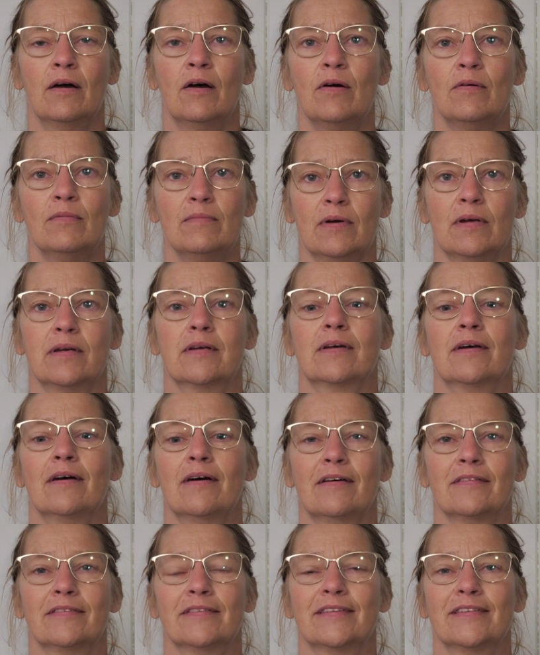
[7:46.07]
oh my
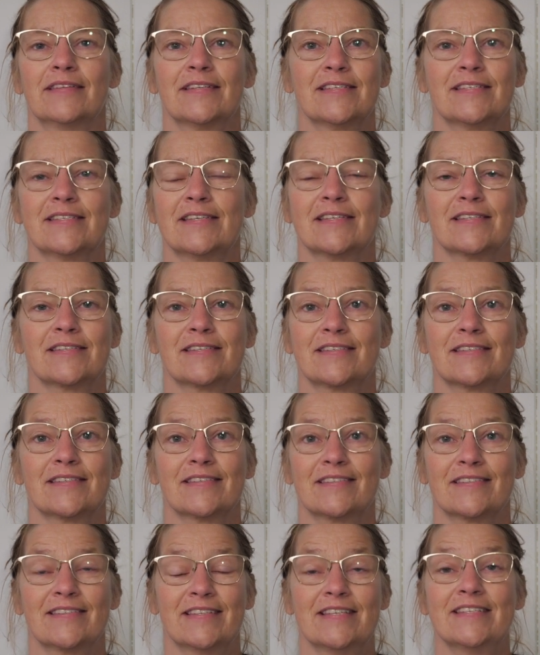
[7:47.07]
God, this
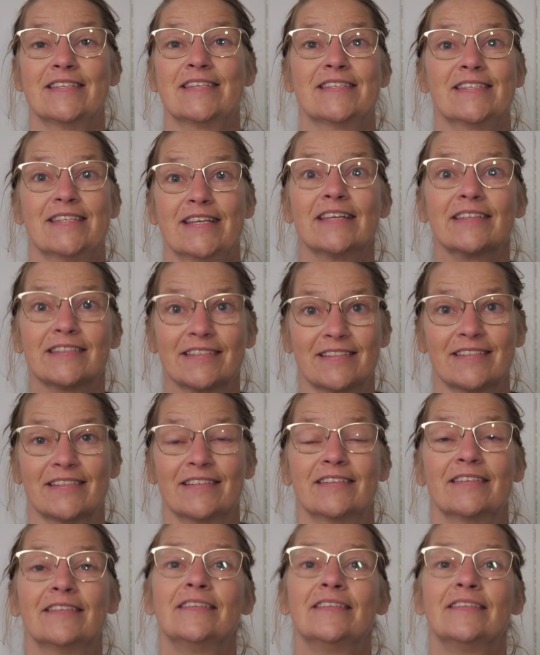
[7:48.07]
is it.